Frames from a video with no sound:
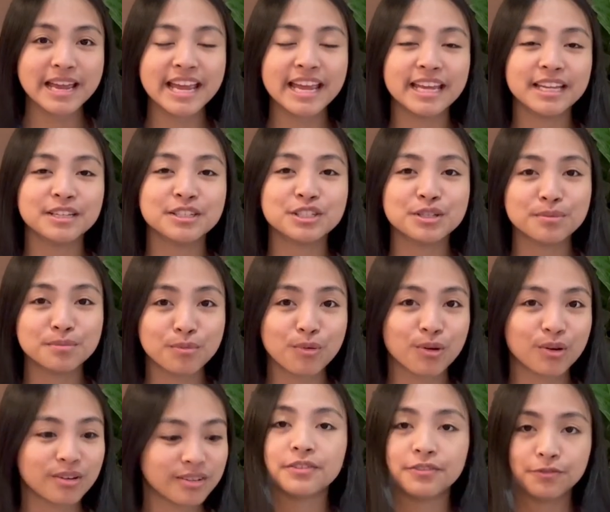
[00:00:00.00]
and
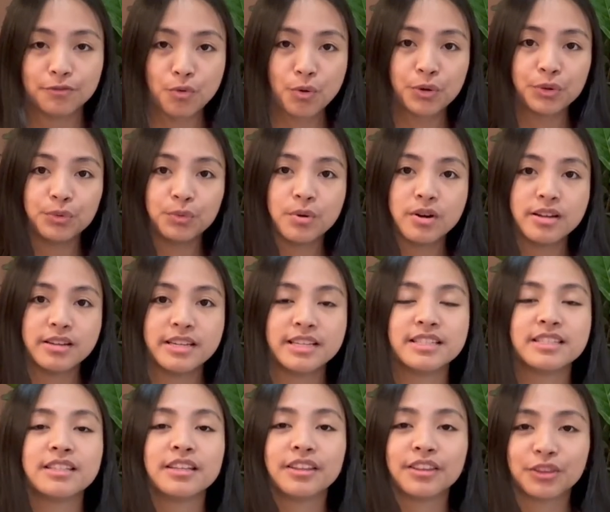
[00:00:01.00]
more. The fourth one is
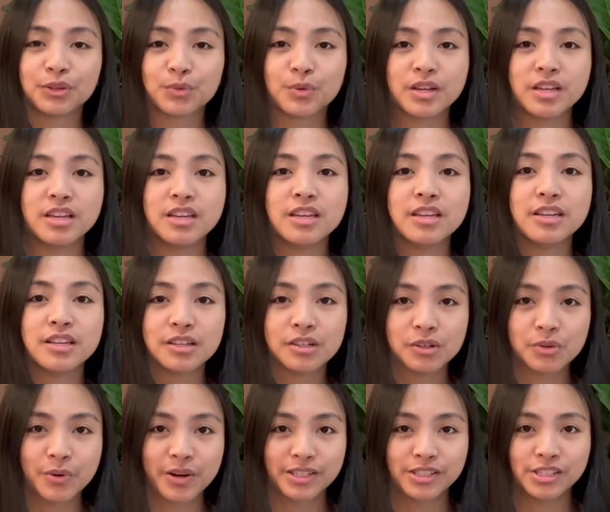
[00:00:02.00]
the
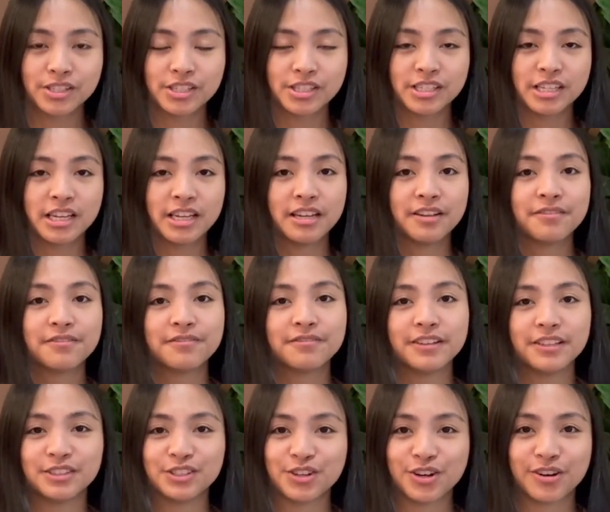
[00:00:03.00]
3-question
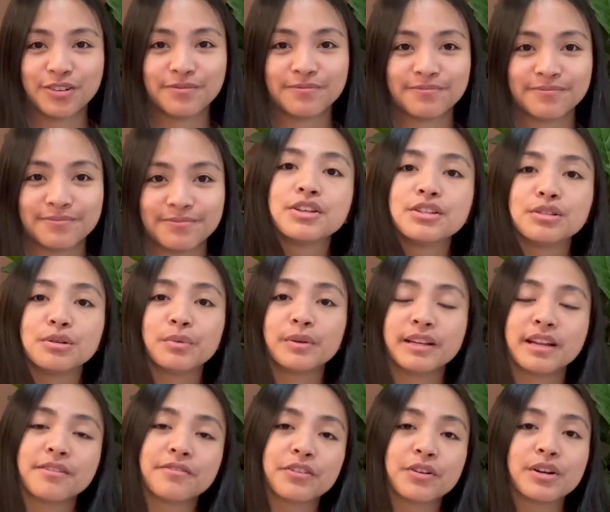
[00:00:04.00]
filter. So
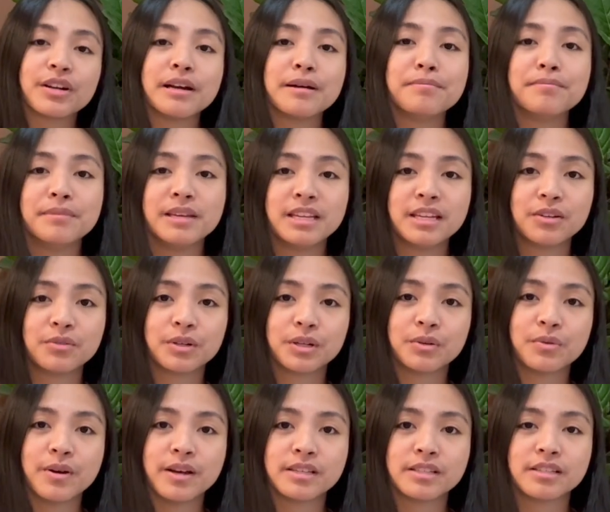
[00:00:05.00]
whenever a meeting
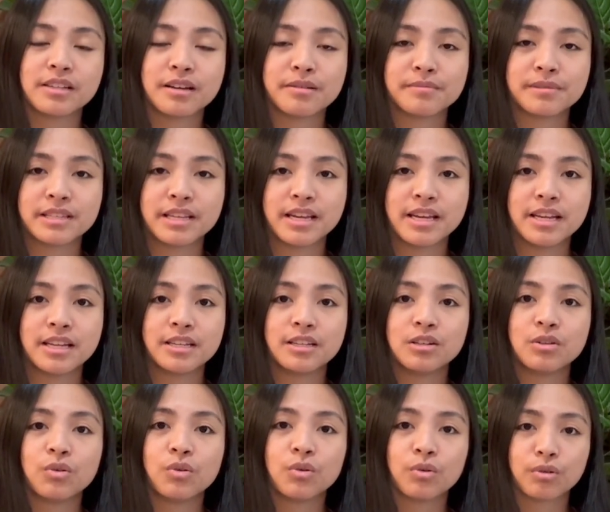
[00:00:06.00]
request comes in
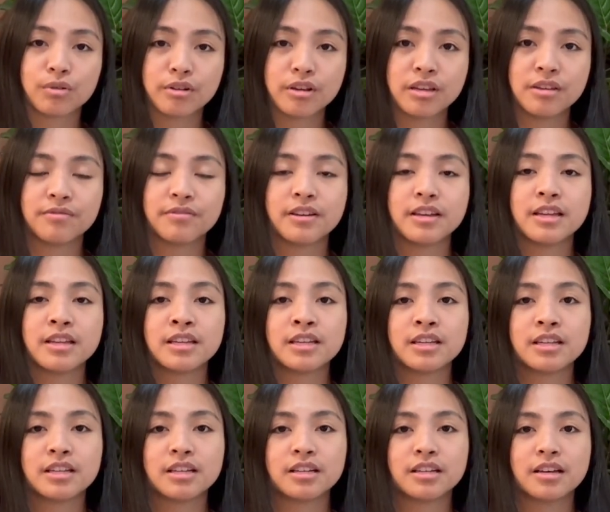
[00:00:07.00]
or
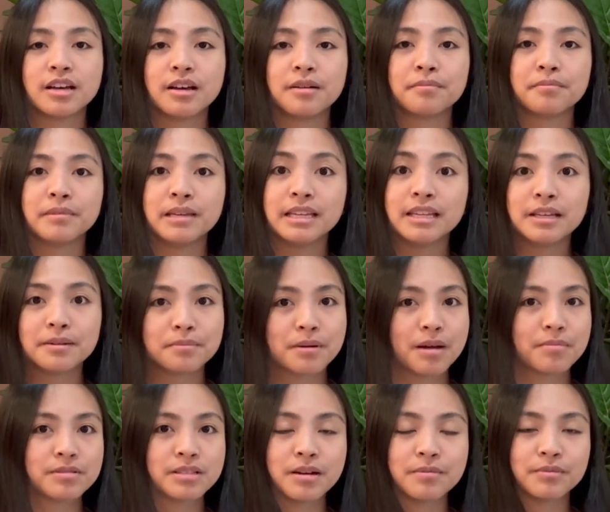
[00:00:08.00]
even a meeting
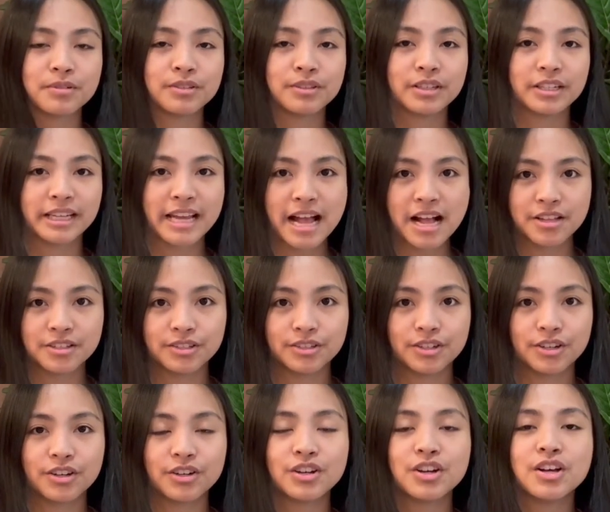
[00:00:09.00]
pops up on their
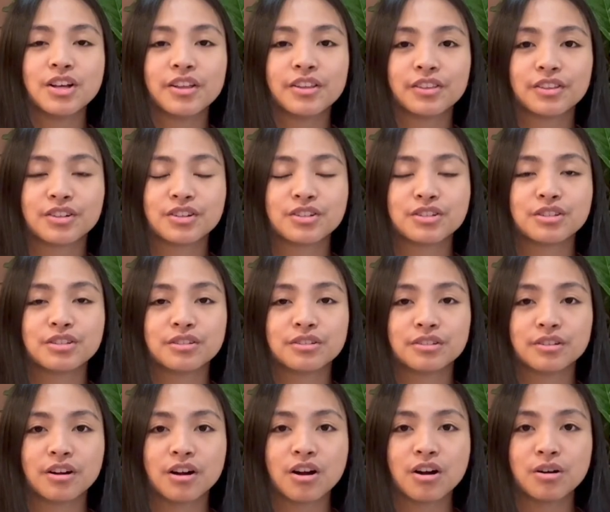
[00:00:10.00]
calendar, there should
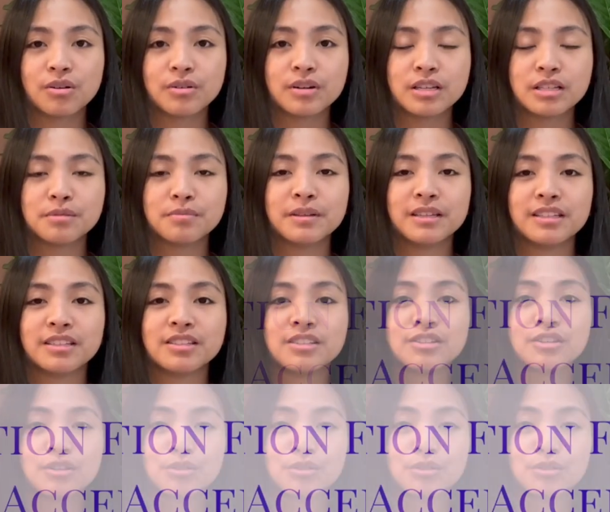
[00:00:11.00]
always be these